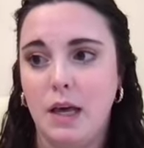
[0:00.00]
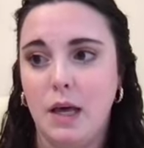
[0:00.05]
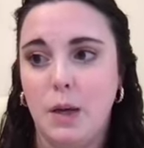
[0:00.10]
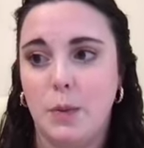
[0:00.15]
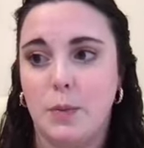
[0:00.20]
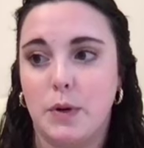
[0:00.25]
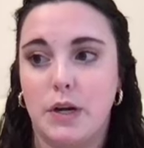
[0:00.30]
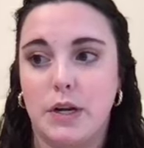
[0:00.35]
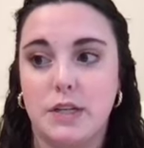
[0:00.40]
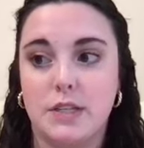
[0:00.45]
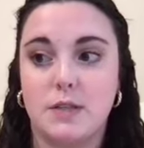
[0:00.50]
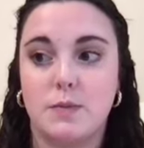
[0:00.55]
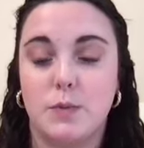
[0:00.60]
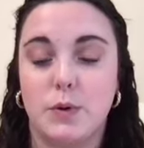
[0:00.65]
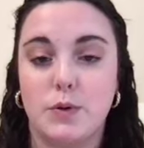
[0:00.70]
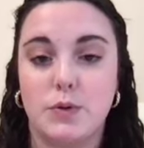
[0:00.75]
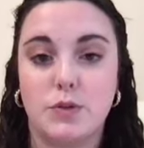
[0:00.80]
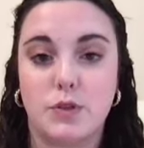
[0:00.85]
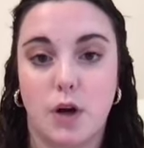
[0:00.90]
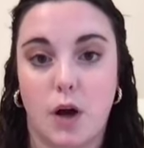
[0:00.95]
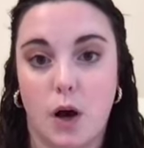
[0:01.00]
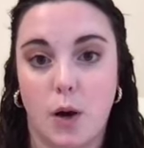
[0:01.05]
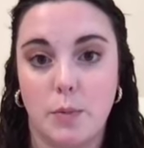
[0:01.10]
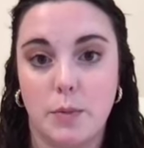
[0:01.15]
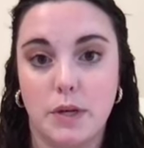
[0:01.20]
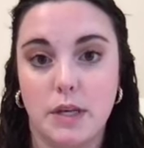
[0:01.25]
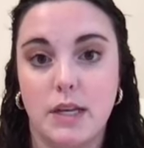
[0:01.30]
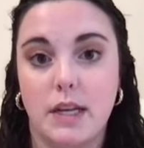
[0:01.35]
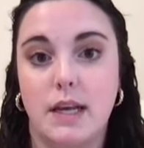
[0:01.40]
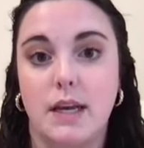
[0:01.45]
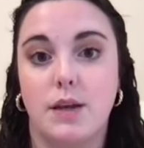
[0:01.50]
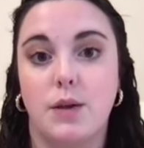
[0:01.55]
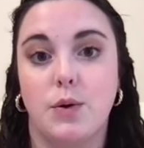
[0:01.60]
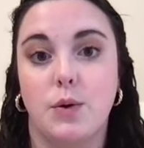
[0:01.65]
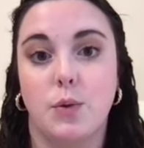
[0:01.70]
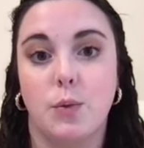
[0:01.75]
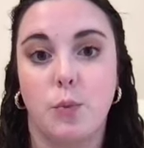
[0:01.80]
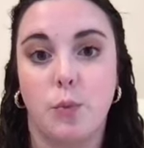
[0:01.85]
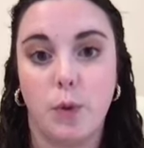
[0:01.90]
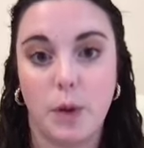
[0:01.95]
but it is most common in
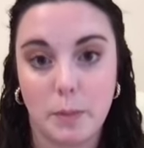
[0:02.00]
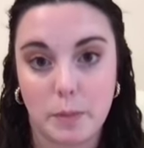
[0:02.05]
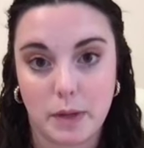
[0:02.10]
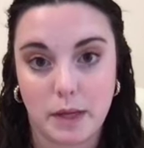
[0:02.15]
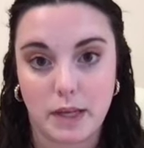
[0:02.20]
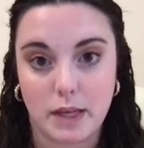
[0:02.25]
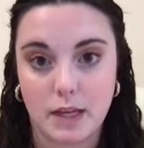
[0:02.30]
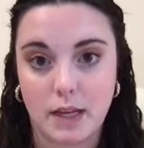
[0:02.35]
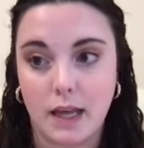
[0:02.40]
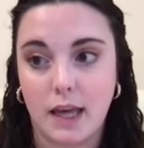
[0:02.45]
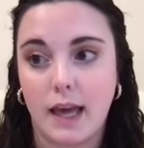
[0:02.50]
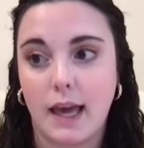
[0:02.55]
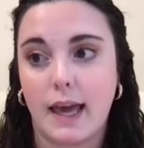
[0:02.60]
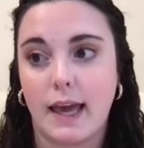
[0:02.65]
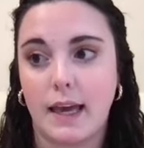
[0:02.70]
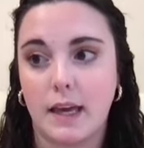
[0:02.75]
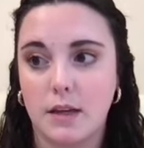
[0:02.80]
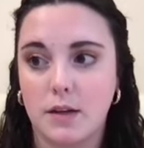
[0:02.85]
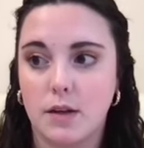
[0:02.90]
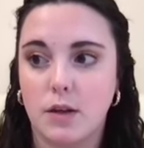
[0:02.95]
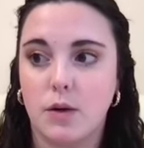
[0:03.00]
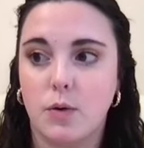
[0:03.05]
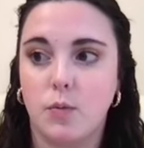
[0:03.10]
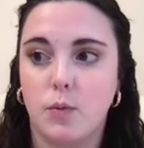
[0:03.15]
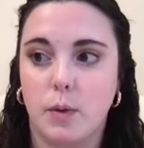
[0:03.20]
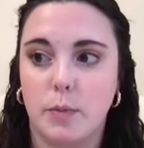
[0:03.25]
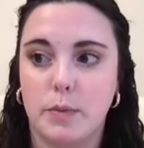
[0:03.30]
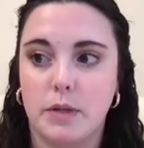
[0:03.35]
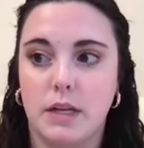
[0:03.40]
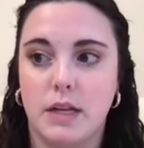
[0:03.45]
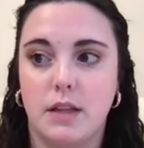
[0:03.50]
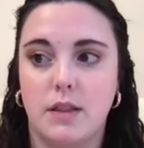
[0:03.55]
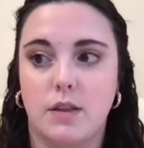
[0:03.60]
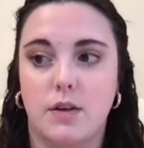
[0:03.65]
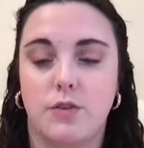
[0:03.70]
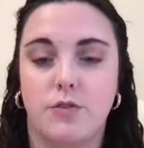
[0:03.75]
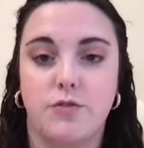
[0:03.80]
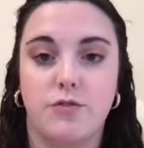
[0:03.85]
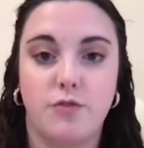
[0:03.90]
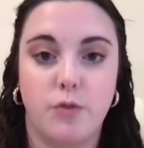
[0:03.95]
women and women in their
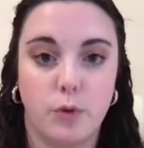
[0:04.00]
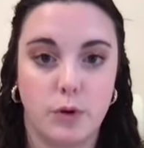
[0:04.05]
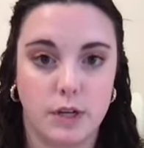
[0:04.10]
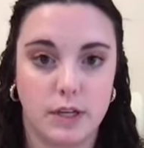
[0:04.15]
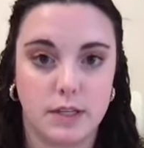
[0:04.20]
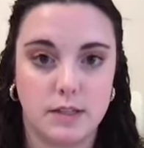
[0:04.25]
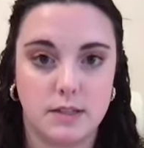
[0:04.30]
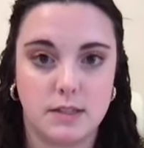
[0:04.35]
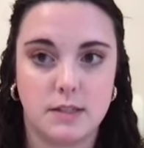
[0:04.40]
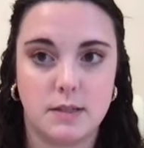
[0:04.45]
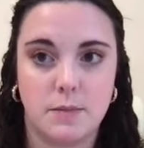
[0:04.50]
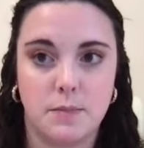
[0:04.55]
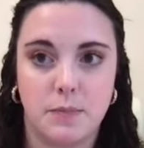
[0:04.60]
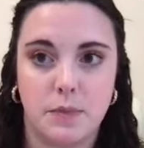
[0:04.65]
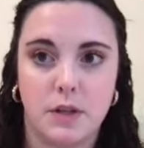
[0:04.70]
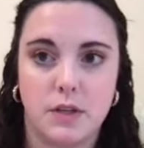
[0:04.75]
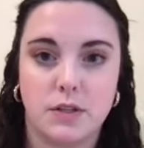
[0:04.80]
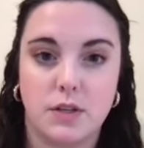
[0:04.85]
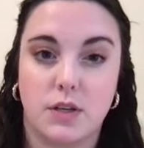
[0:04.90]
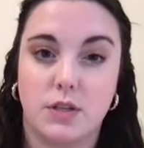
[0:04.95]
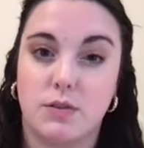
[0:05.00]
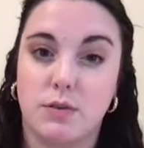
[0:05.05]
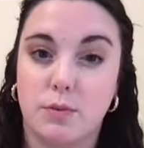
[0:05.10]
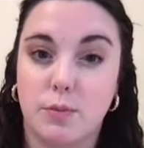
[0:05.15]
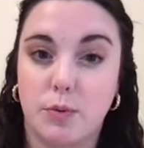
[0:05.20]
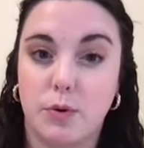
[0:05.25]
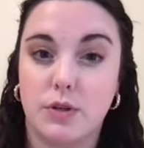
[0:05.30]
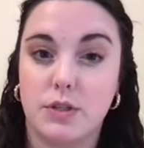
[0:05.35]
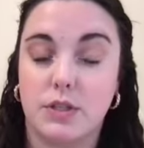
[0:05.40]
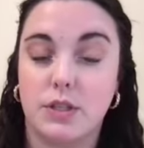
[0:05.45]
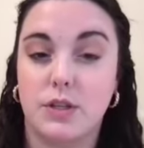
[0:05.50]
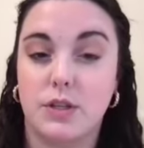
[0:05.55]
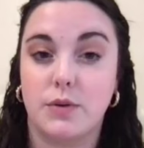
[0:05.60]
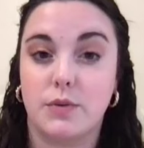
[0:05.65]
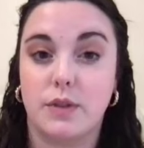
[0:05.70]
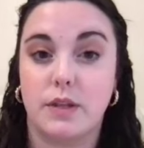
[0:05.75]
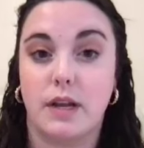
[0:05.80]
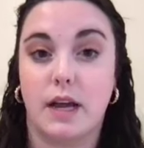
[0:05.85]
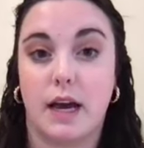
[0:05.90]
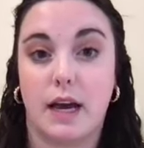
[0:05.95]
40s. It's also important to
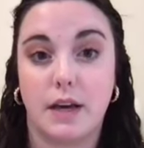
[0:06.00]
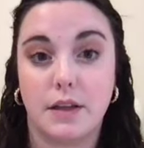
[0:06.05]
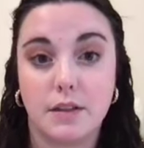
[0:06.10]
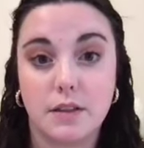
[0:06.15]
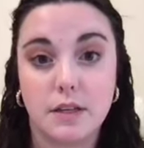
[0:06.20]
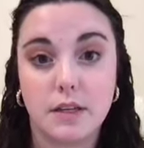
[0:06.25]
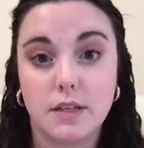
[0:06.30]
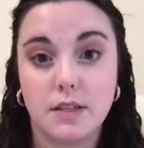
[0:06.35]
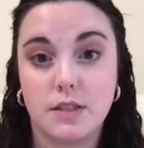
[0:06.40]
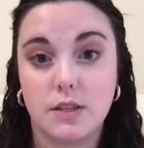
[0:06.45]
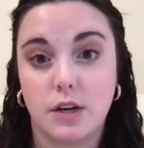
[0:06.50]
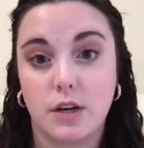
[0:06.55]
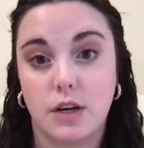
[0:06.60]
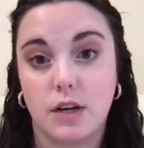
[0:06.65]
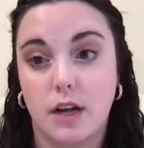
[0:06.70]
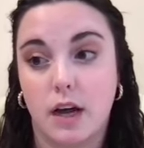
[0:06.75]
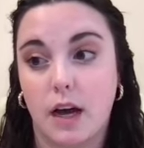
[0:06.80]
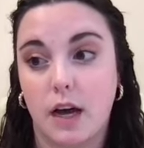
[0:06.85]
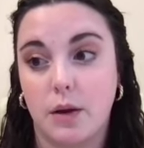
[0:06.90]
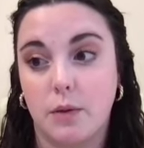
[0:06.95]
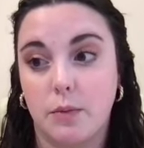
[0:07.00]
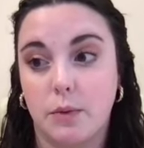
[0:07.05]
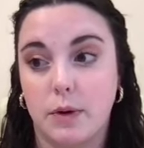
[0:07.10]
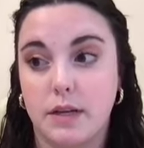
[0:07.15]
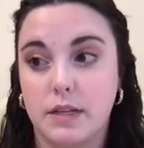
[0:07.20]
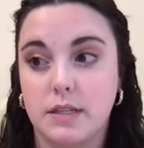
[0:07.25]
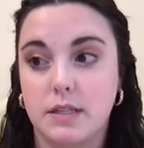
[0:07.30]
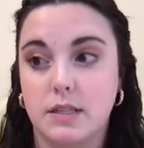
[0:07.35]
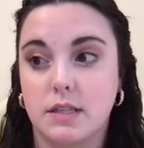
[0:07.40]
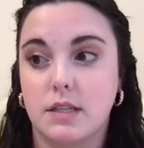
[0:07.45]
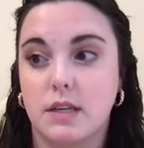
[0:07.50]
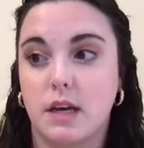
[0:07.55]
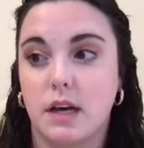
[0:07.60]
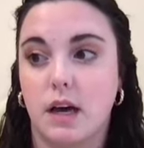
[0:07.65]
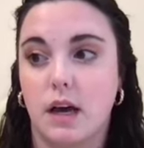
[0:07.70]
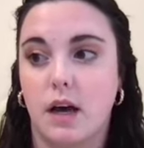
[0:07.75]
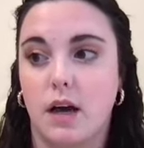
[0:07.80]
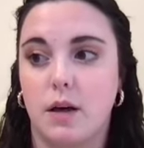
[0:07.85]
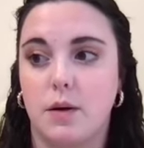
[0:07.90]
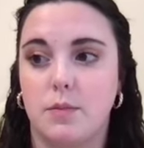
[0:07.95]
that athletes are at high risk,
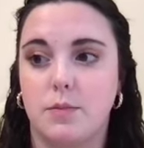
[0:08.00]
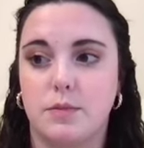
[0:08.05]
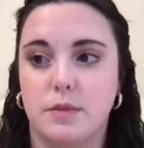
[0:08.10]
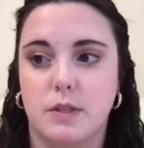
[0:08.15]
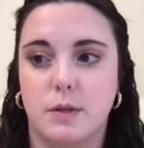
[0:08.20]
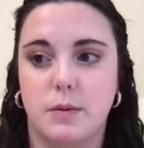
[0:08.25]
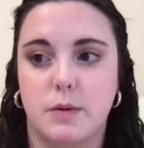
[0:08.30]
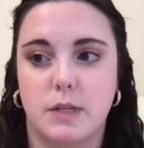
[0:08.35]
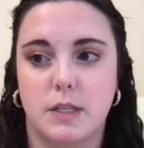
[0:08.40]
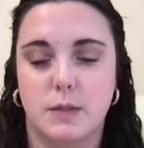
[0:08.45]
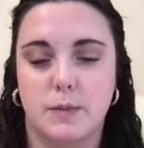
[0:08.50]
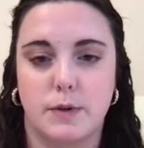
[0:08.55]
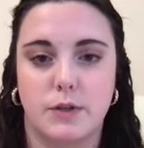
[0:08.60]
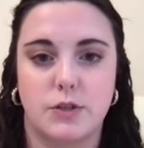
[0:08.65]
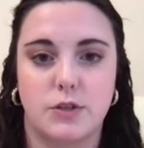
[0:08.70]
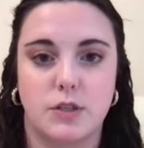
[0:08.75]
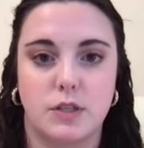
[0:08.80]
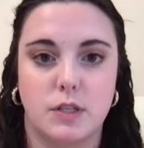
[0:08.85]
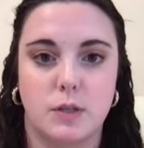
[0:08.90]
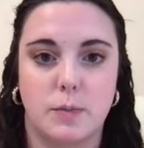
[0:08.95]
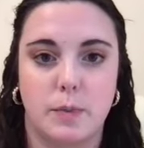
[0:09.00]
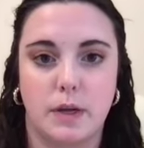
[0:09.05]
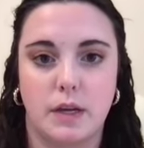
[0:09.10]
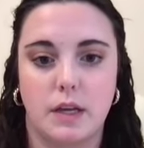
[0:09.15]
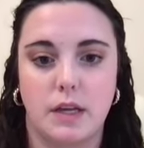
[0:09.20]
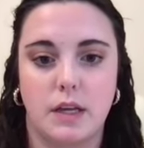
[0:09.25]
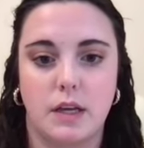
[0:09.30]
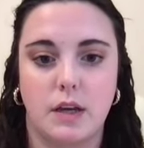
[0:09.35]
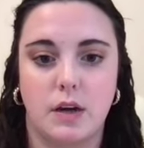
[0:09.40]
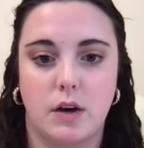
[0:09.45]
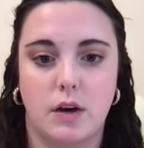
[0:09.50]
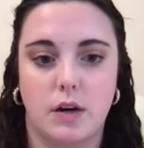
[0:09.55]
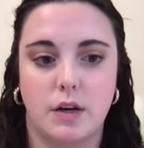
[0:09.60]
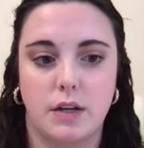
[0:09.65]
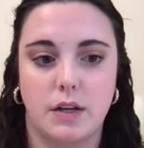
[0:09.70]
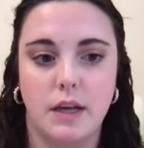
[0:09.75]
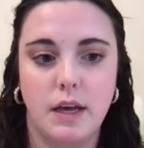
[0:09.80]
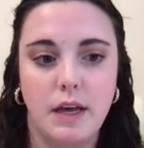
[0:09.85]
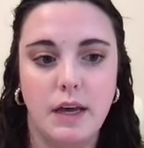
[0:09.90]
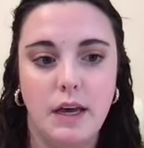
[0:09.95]
especially depending on
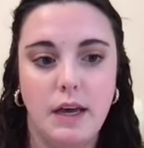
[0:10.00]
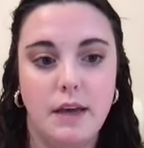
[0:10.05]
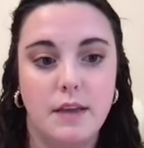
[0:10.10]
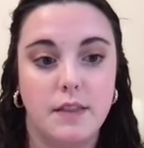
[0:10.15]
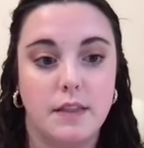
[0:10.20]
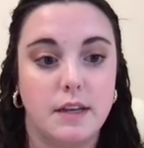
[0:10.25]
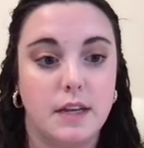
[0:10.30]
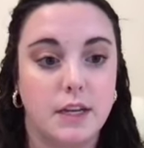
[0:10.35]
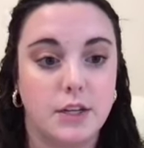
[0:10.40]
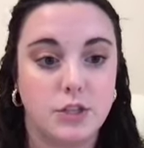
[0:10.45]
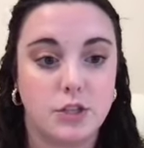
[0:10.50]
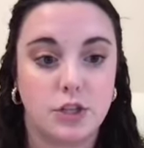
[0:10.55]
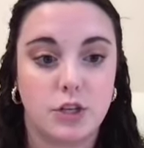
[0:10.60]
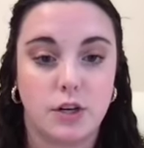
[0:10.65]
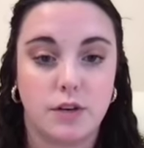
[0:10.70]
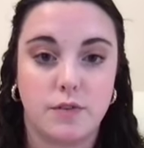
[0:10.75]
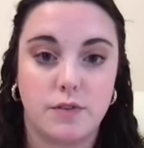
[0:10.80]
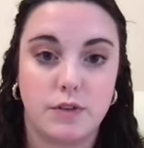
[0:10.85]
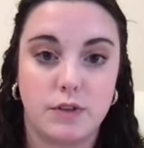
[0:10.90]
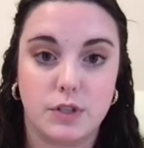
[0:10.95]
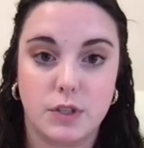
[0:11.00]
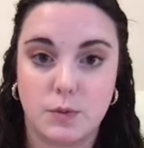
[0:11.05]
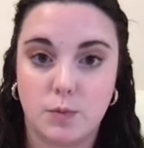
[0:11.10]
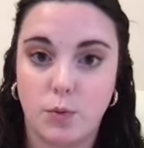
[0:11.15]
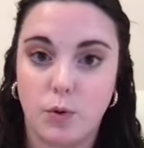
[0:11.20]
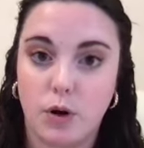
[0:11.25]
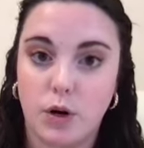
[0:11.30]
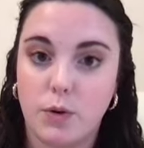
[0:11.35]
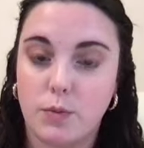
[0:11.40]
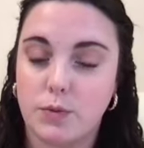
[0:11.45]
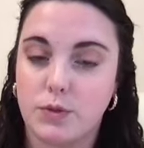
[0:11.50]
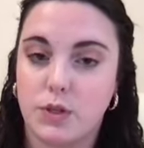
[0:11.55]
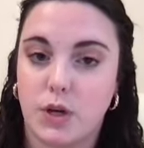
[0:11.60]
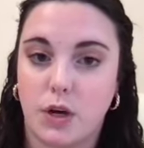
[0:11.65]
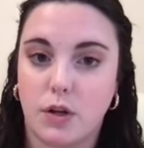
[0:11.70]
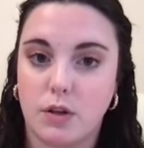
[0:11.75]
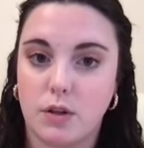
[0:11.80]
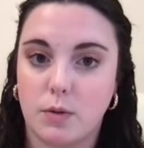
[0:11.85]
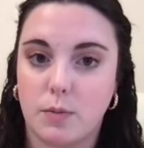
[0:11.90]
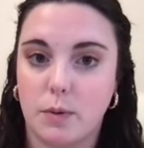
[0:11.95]
the nature of their sport. We'll talk a
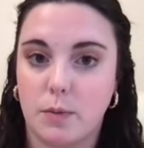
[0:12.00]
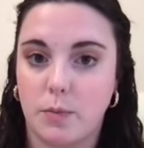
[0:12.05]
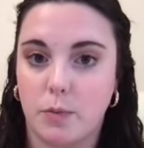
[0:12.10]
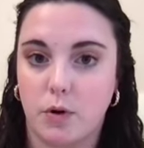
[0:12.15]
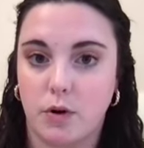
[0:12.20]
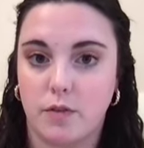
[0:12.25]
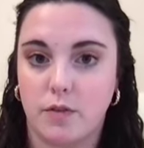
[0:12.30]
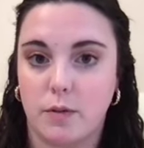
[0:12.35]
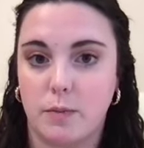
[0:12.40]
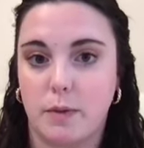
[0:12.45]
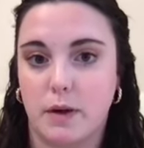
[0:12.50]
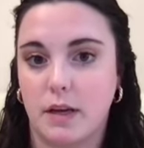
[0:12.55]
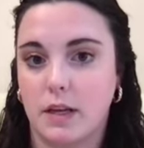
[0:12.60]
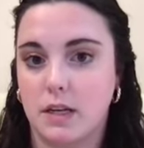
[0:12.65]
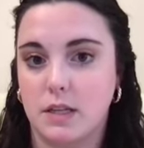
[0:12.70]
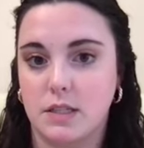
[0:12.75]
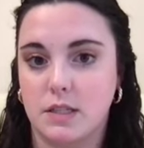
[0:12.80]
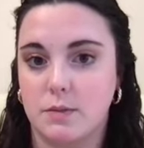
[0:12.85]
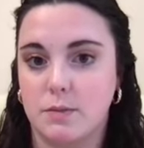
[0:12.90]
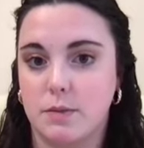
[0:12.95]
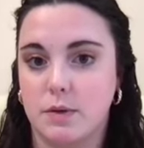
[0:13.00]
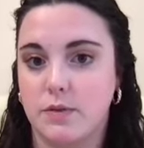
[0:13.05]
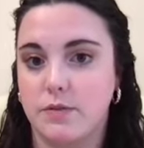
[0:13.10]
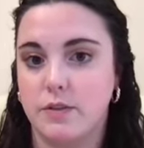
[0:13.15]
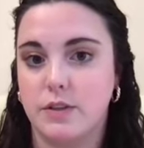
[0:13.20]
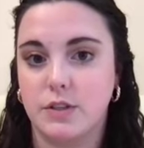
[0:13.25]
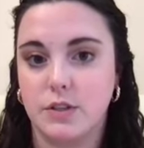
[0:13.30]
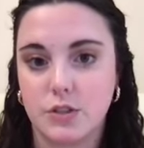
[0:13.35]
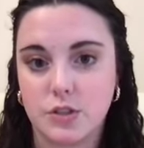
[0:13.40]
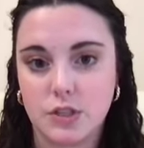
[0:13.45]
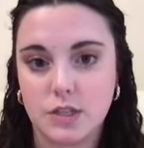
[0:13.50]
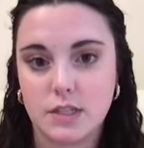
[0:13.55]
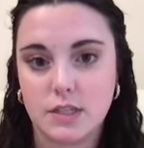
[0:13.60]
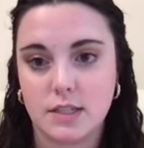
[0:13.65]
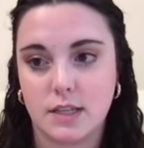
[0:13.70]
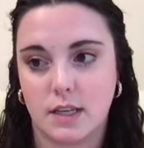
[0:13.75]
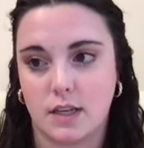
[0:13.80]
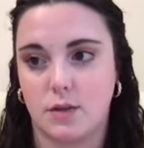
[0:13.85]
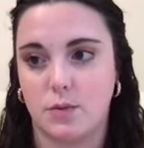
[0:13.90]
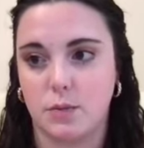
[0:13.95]
little bit more of the mechanism of injuries
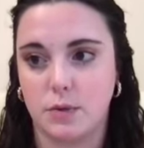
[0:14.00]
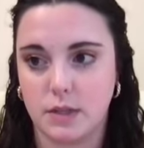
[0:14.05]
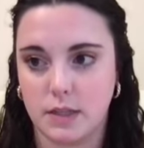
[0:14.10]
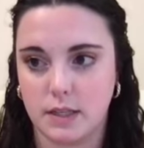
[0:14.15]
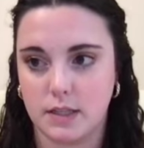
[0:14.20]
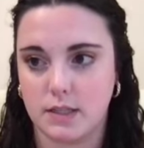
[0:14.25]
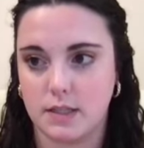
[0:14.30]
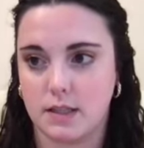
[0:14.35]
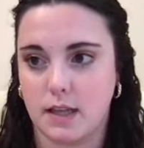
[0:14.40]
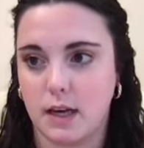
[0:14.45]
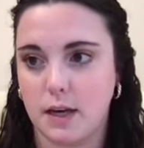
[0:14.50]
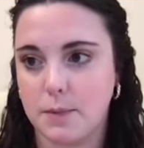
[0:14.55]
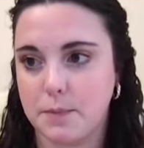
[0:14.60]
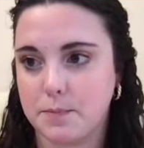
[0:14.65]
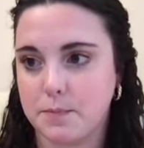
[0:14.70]
that can relate to that.